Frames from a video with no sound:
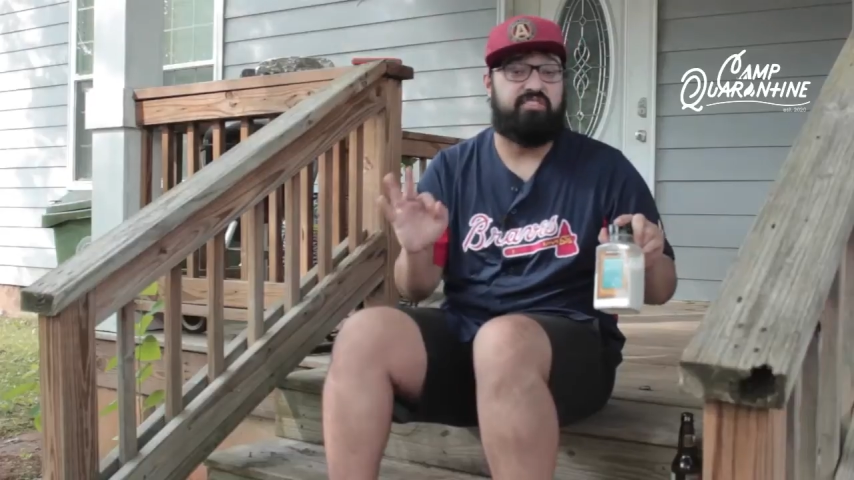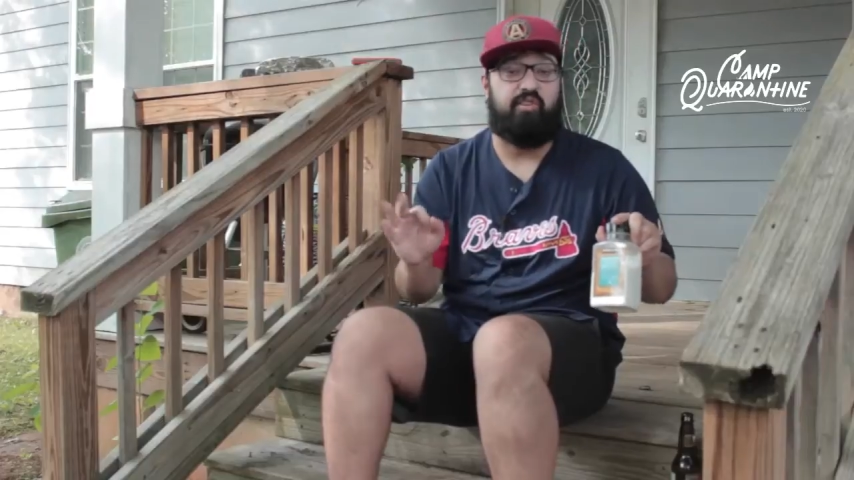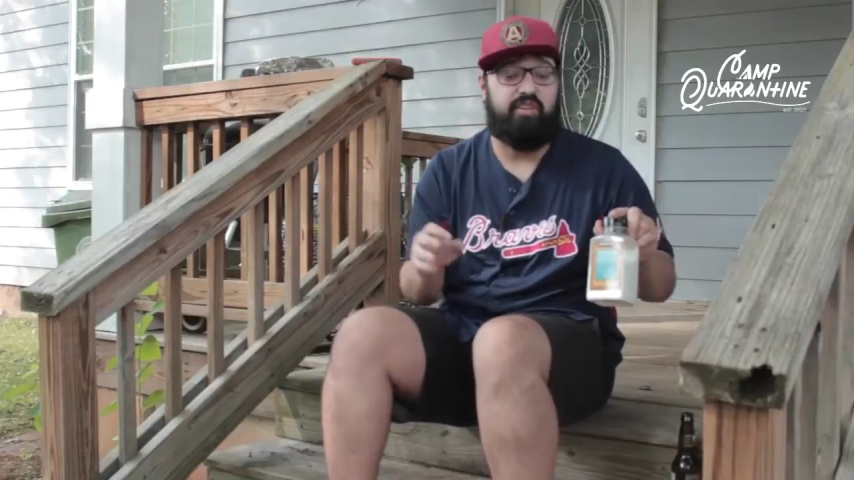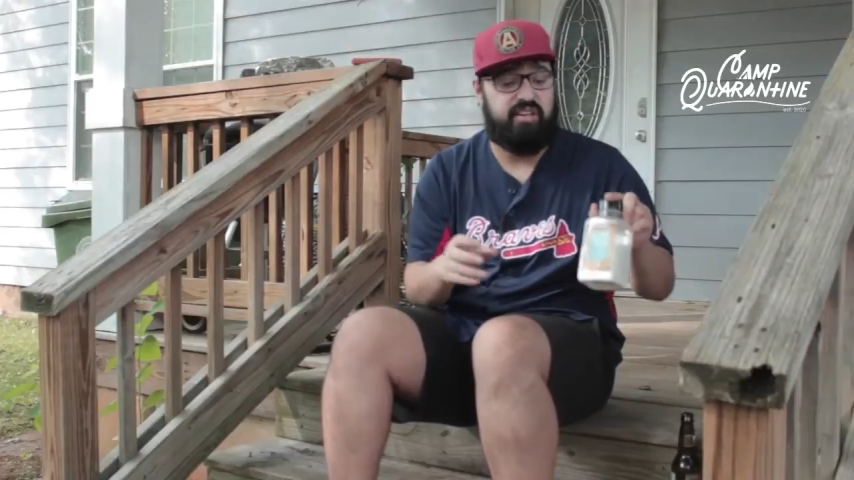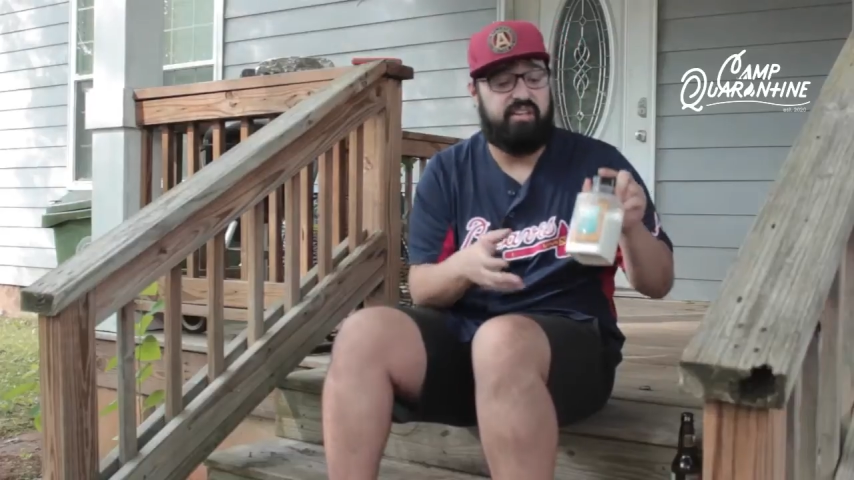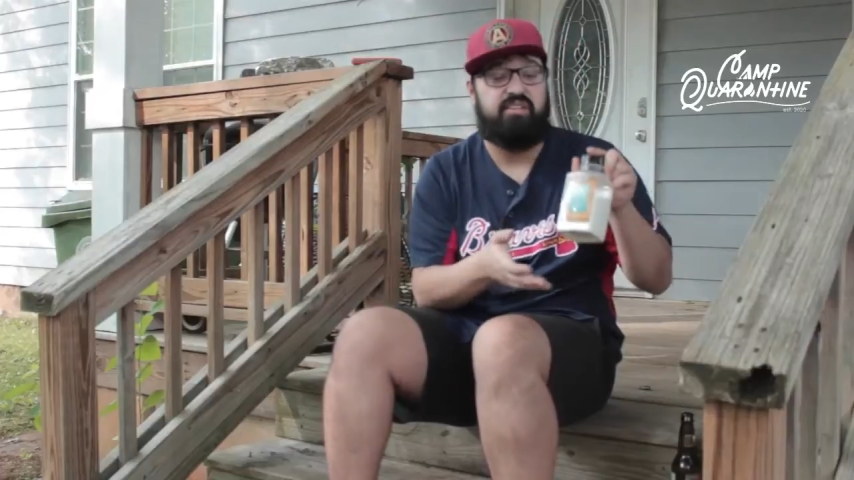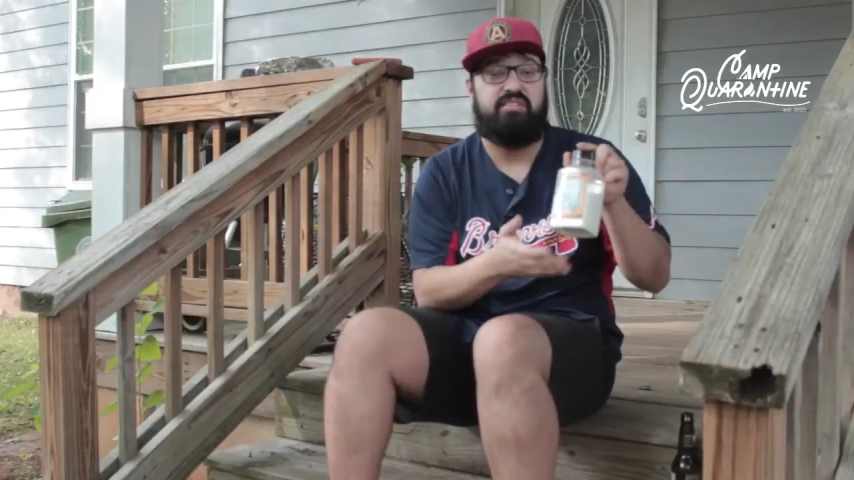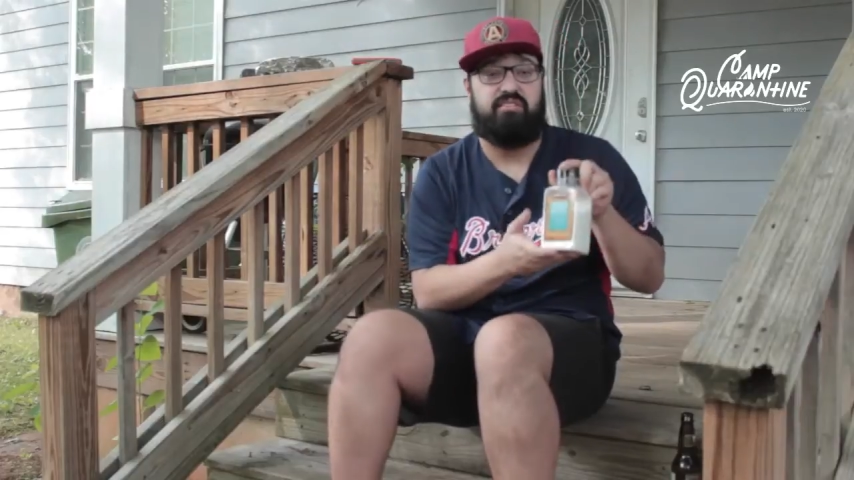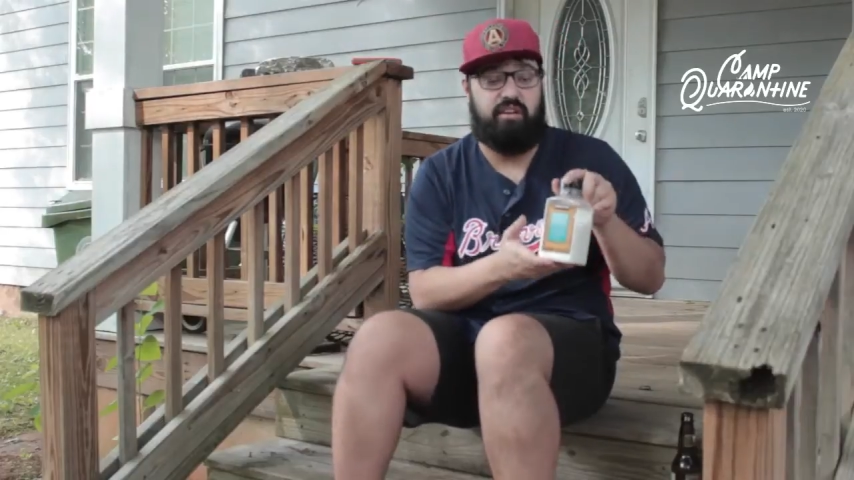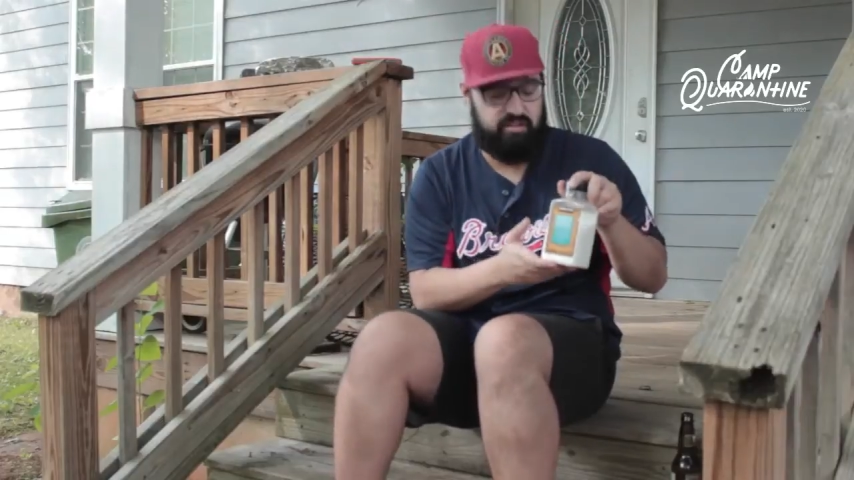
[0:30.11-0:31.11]
only.
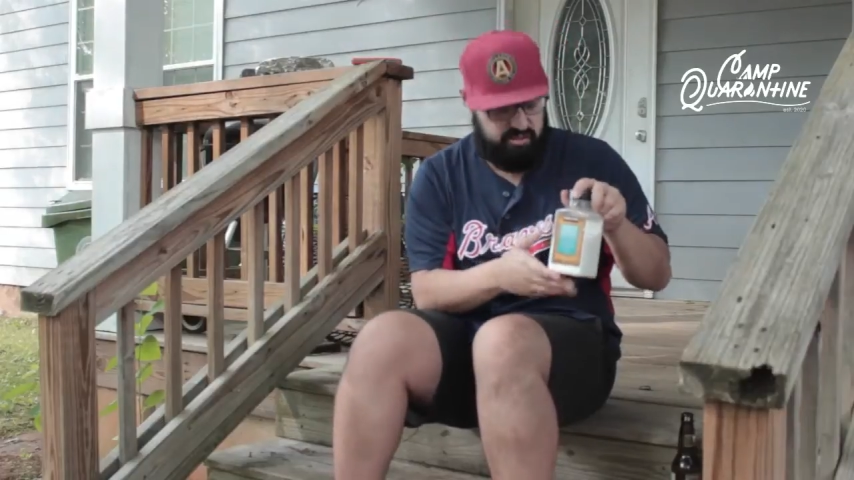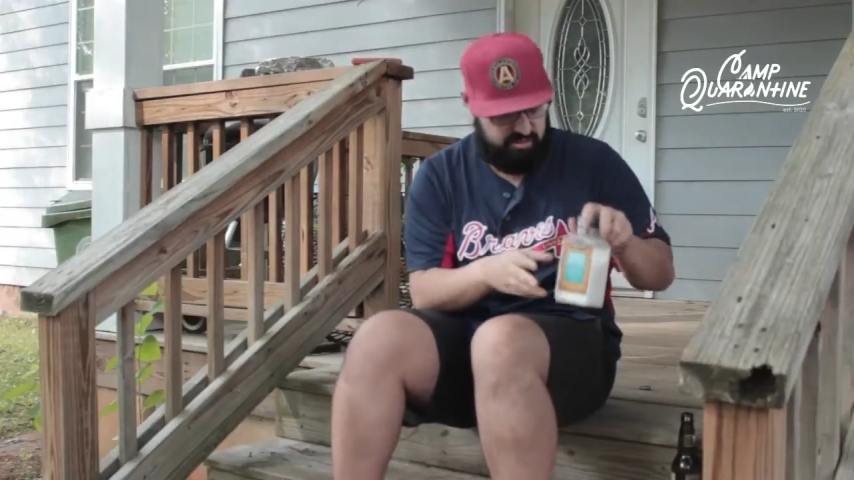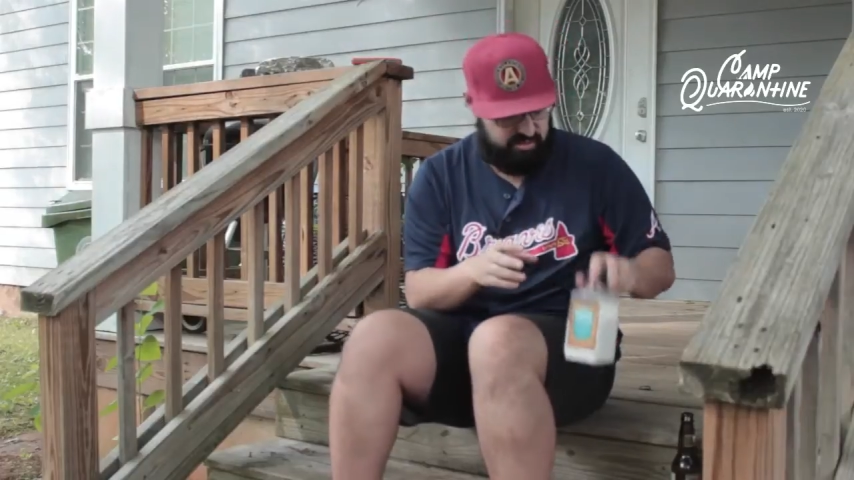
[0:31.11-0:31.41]
Salt,